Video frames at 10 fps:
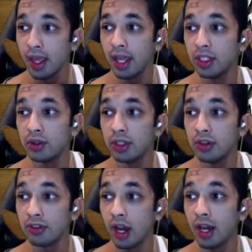and you can
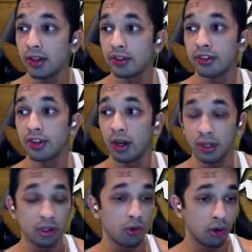use either
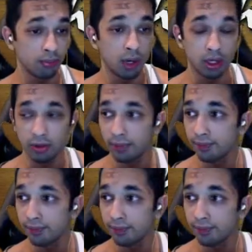stereo or mono.